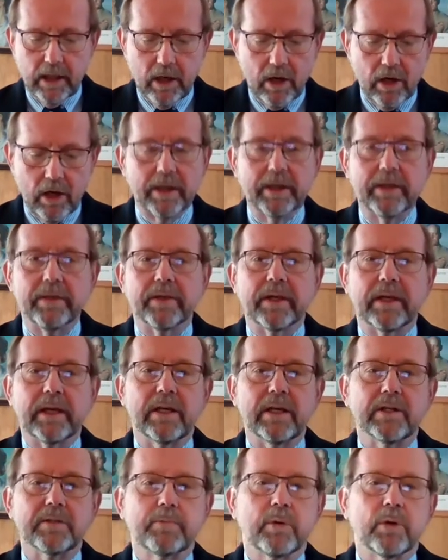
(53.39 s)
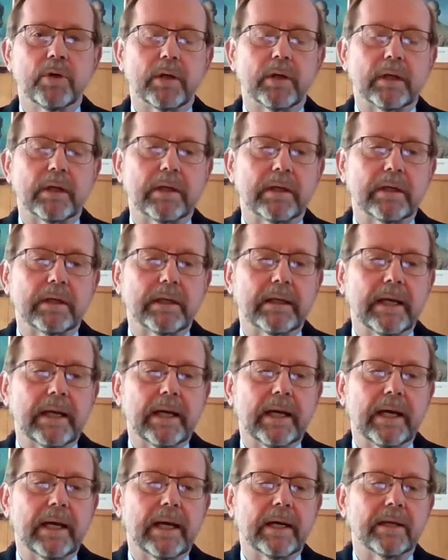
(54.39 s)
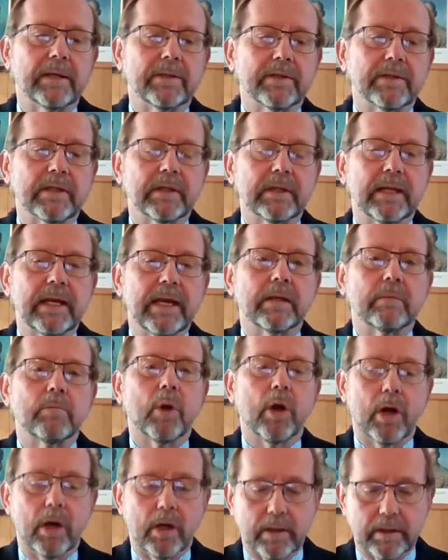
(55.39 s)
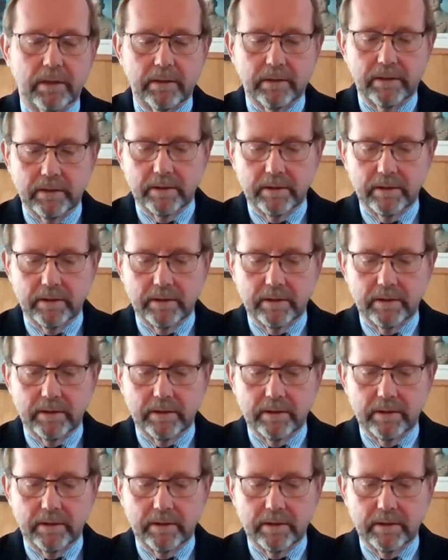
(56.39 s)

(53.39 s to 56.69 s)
are in the case book as landmark